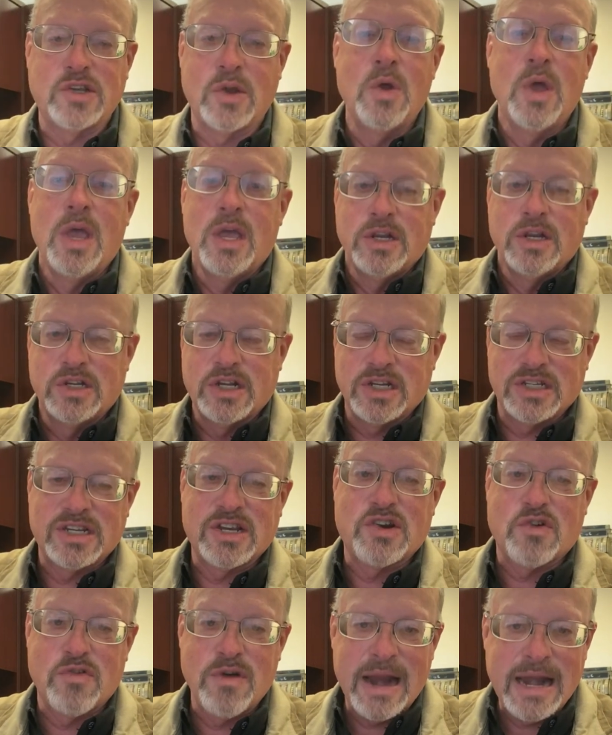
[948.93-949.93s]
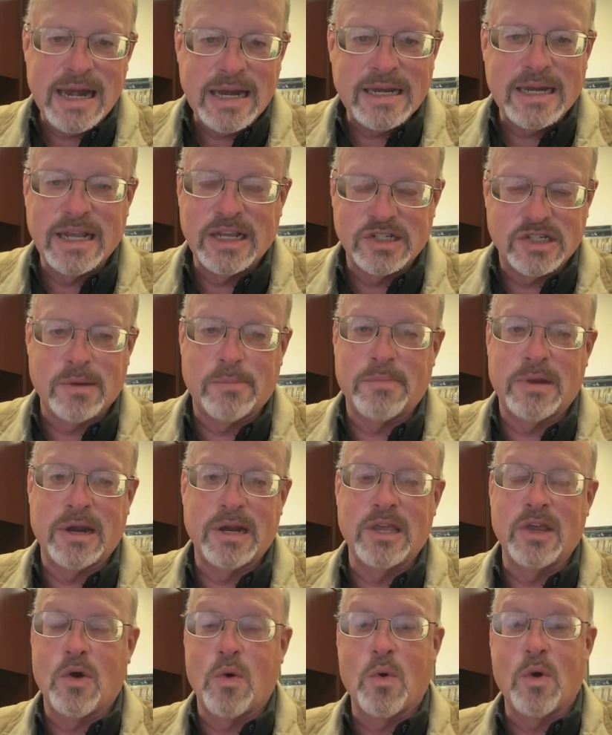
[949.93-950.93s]
So just crediting
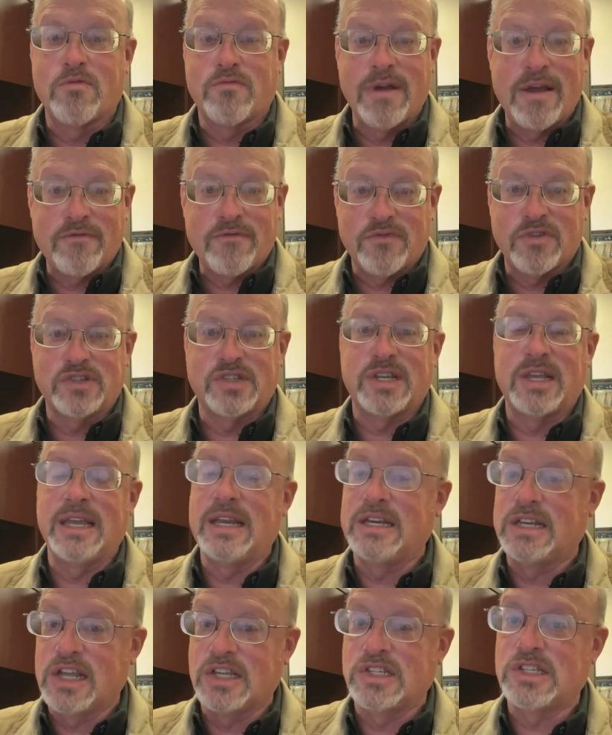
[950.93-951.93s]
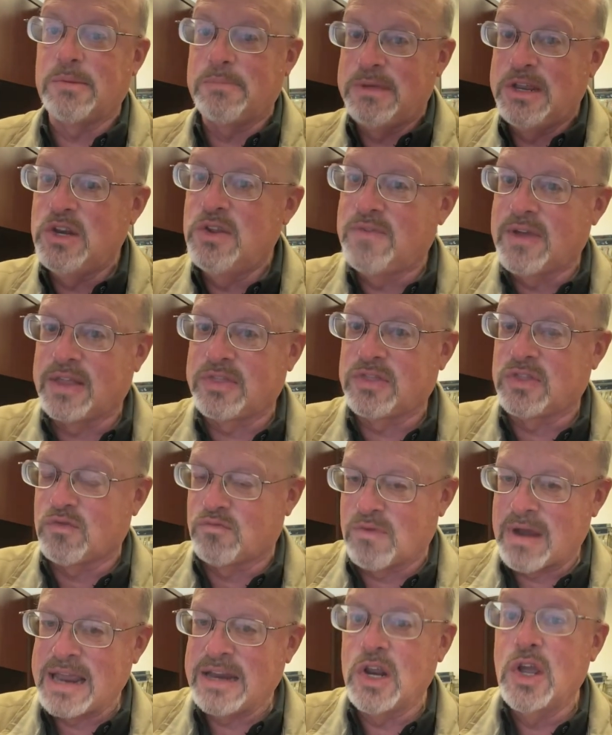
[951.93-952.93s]
somebody or referencing it doesn't mean you've got
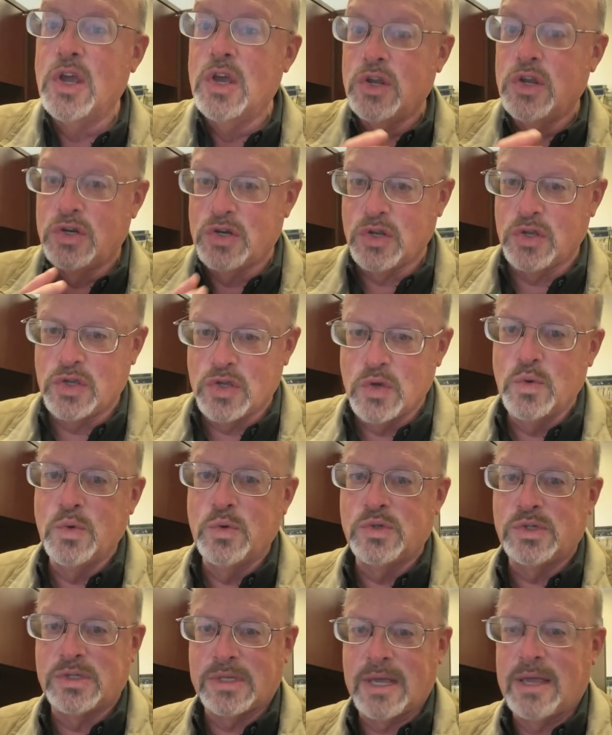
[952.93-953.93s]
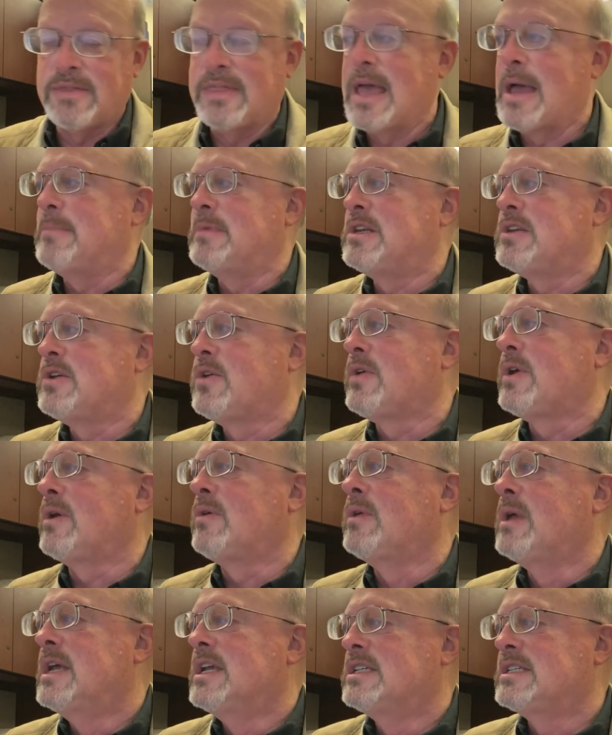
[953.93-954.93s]
the right to use that
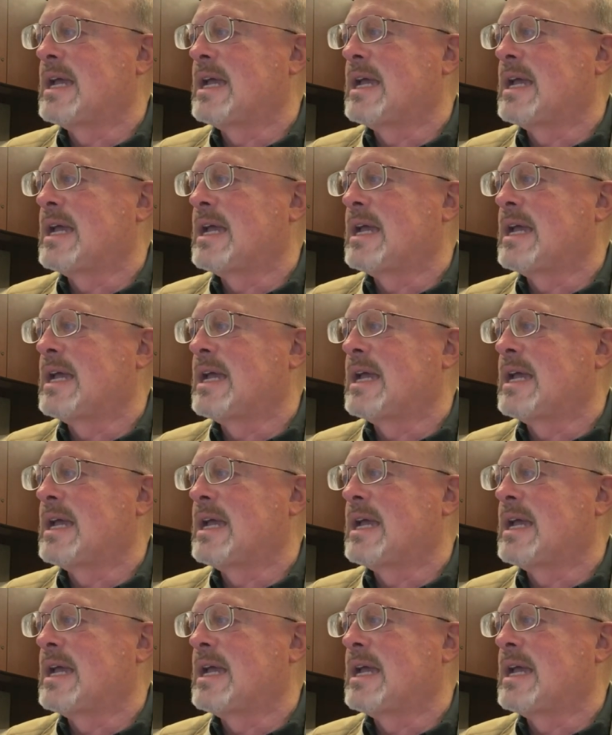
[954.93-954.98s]
material.